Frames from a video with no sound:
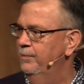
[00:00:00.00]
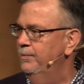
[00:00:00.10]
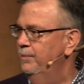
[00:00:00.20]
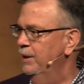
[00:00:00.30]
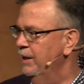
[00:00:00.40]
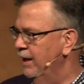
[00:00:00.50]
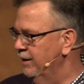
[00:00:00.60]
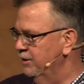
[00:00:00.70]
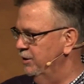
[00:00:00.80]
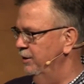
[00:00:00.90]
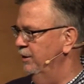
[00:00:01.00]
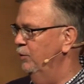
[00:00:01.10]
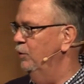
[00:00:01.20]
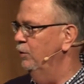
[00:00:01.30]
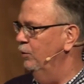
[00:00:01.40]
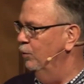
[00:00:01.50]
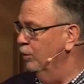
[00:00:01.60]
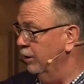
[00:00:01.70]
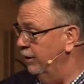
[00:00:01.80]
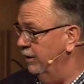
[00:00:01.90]
But God is still
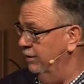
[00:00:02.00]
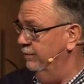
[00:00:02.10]
working.